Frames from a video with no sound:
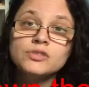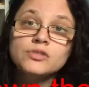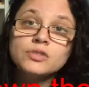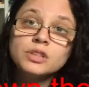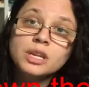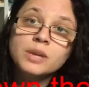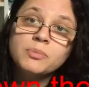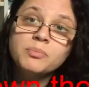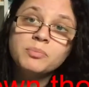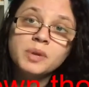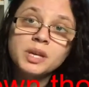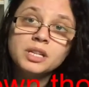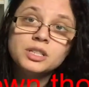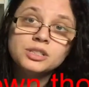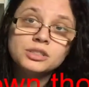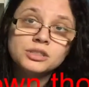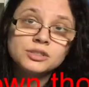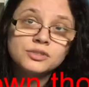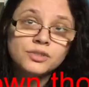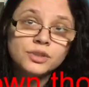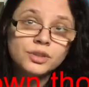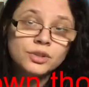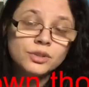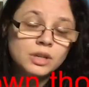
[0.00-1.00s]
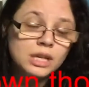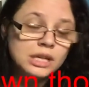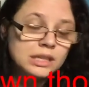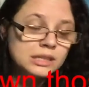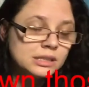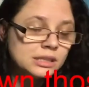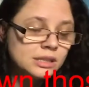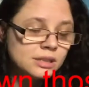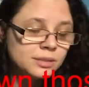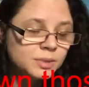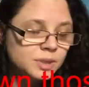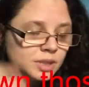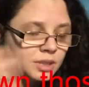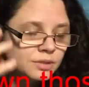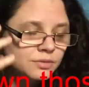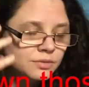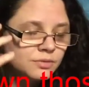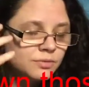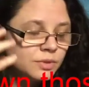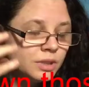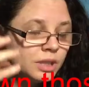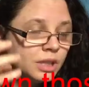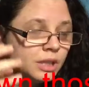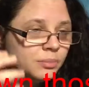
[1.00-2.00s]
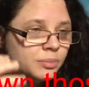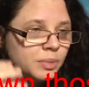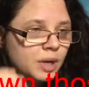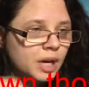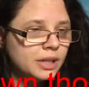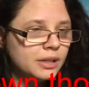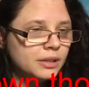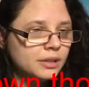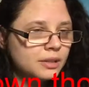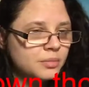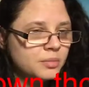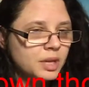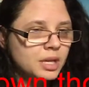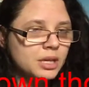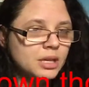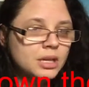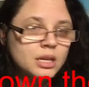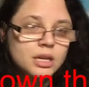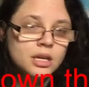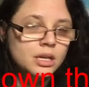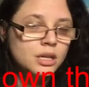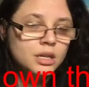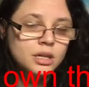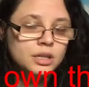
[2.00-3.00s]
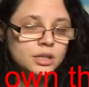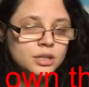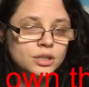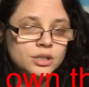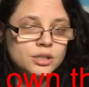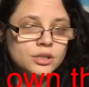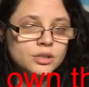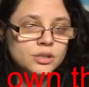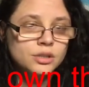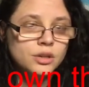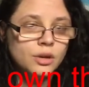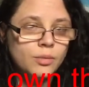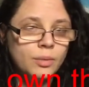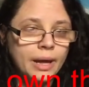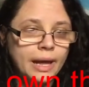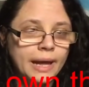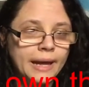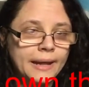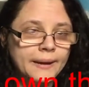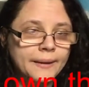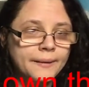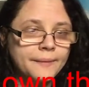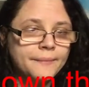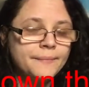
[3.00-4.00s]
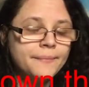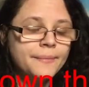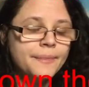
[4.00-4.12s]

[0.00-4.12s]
Try to keep pictures for you guys here, but it's really bothering me so bad.